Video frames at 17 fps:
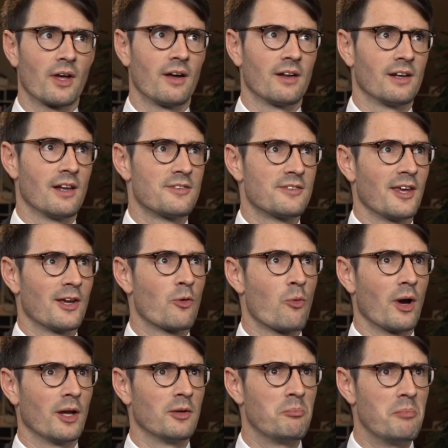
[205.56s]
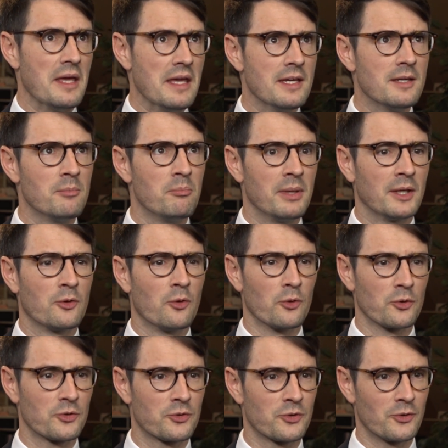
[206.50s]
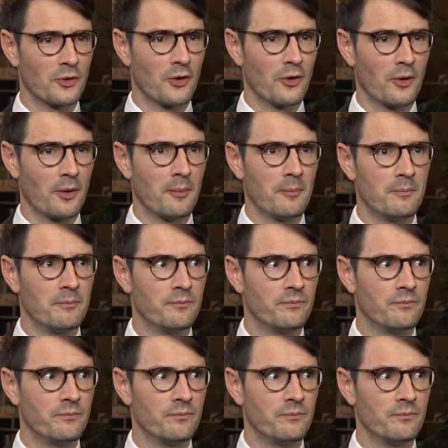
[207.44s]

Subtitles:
are, let's say, quite big, because I